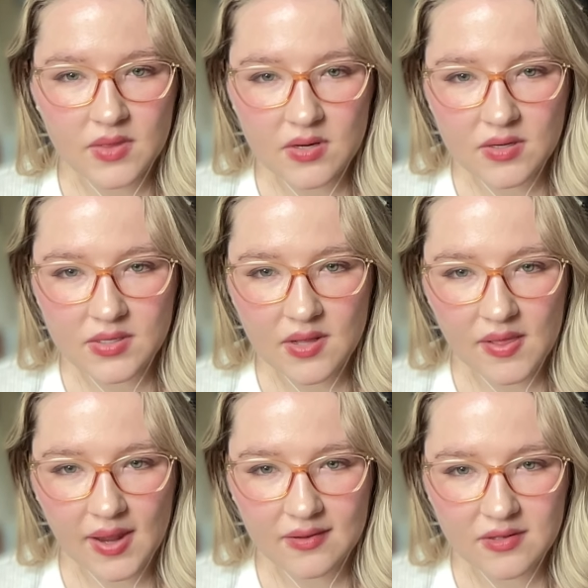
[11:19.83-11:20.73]
There is a
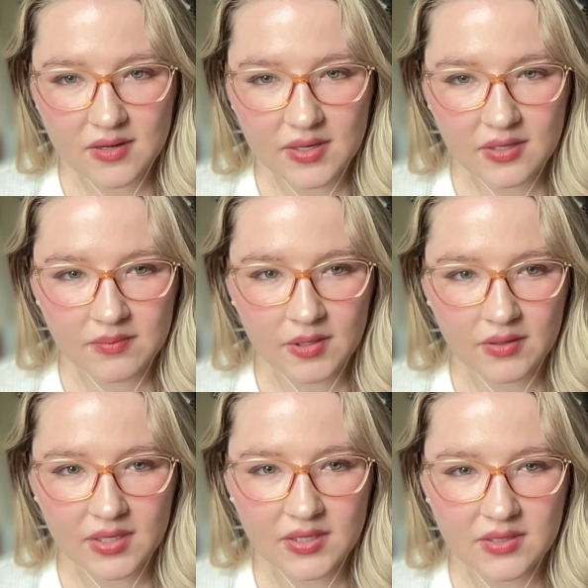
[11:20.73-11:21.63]
lactonic
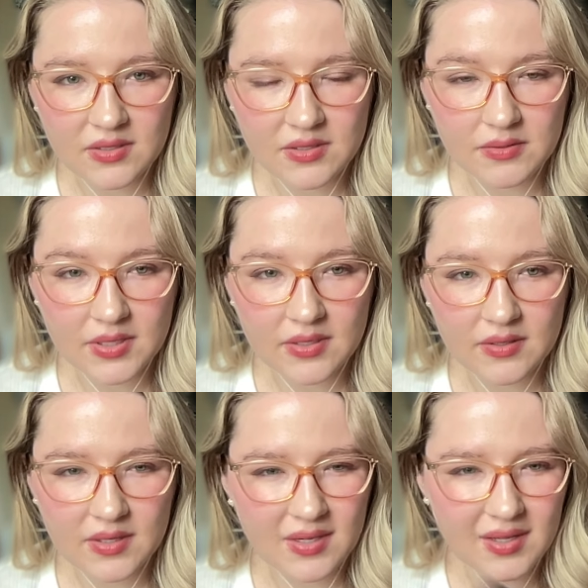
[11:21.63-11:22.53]
milkiness to
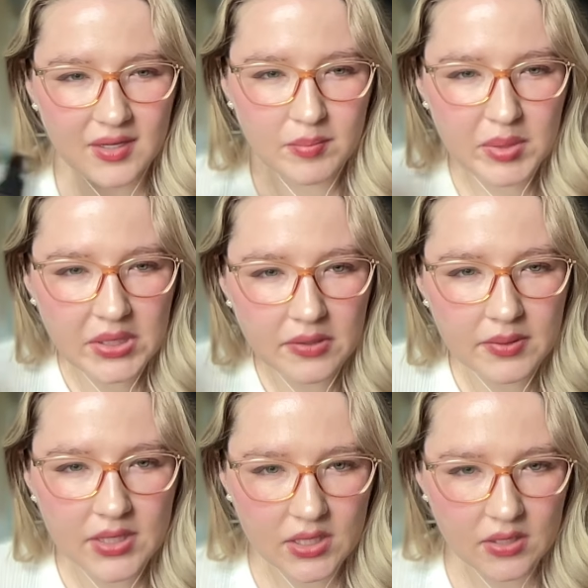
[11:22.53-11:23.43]
it, and like a
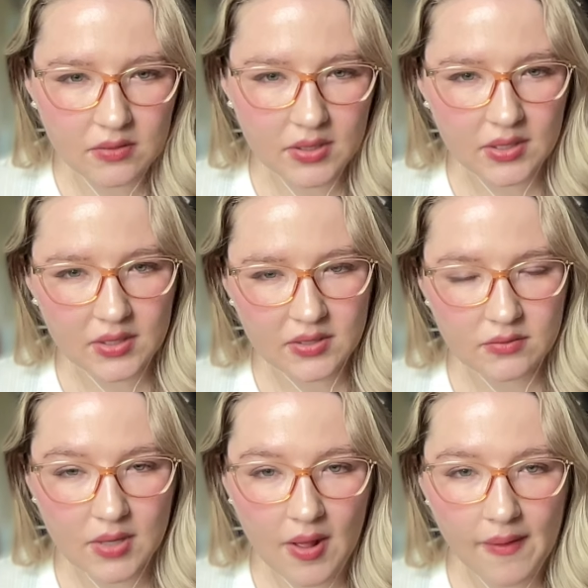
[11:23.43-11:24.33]
pillowy thing going on
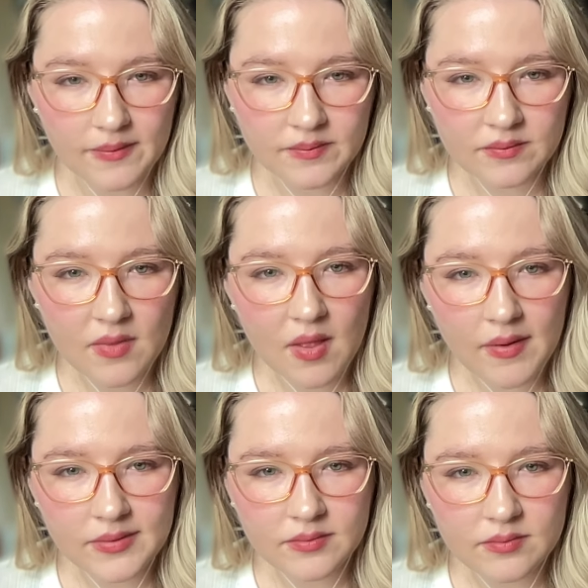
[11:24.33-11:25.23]
as well.
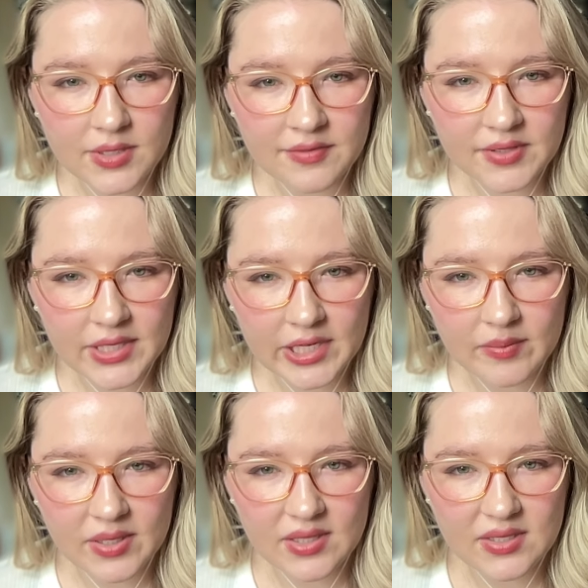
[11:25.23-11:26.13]
But I feel like
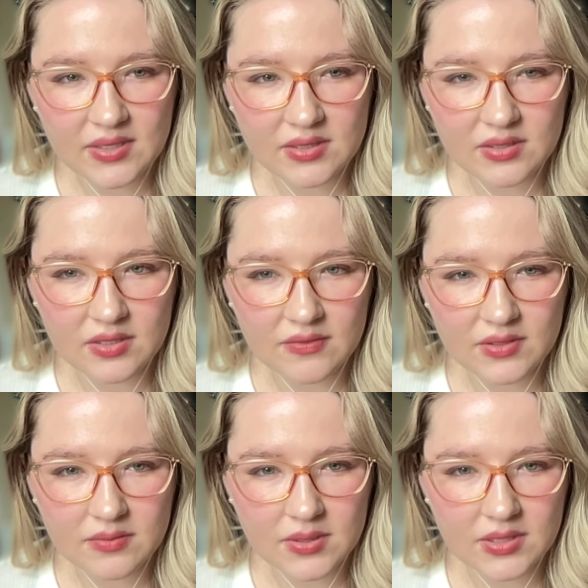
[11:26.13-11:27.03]
I'm at the dentist's
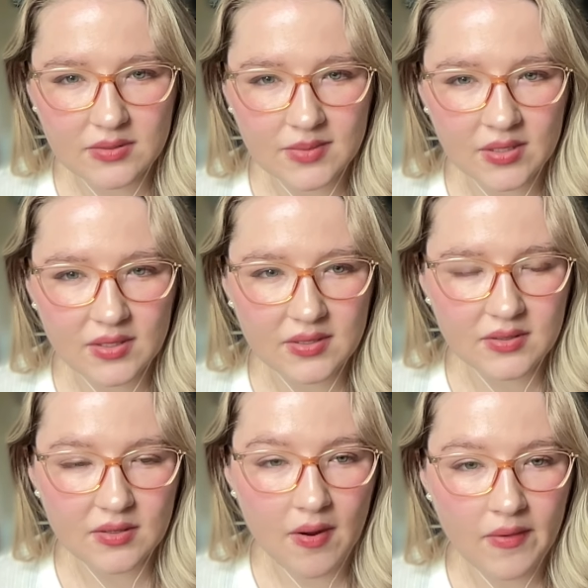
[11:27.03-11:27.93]
office when I smell this.